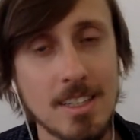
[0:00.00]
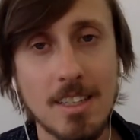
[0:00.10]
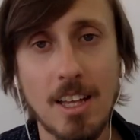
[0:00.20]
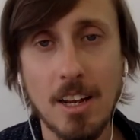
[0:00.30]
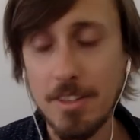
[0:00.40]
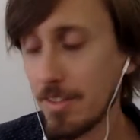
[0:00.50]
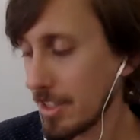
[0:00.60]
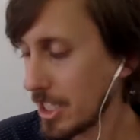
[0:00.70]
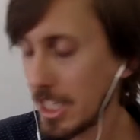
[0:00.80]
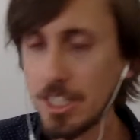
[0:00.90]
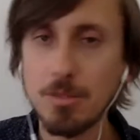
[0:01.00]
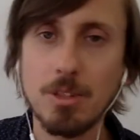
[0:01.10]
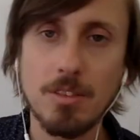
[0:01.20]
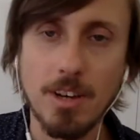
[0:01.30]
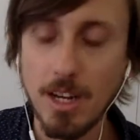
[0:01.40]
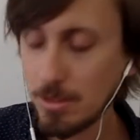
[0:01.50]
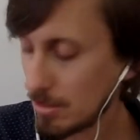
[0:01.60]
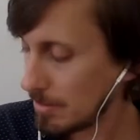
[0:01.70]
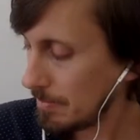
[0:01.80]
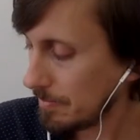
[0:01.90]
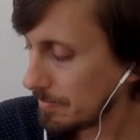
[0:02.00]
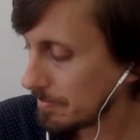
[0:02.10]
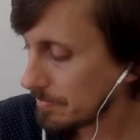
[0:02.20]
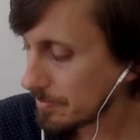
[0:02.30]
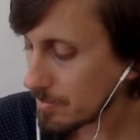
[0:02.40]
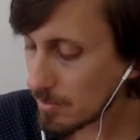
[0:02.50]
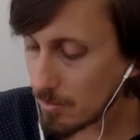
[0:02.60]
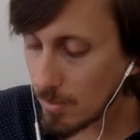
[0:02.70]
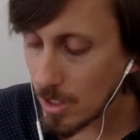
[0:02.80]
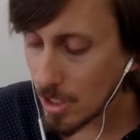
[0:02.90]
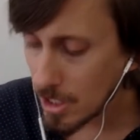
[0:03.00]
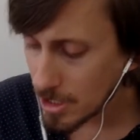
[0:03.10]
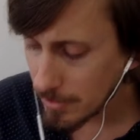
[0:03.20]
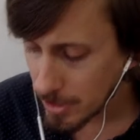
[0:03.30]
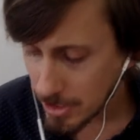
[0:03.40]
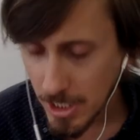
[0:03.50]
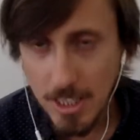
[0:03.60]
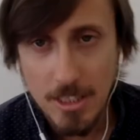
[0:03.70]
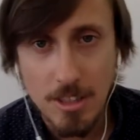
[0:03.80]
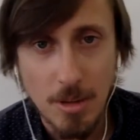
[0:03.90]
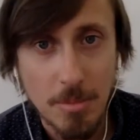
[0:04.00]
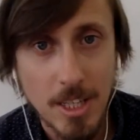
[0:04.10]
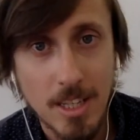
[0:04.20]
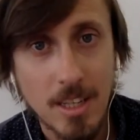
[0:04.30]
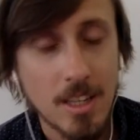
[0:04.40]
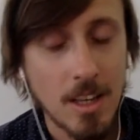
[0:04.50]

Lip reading: lot of different changes with the vowels. Controversy is something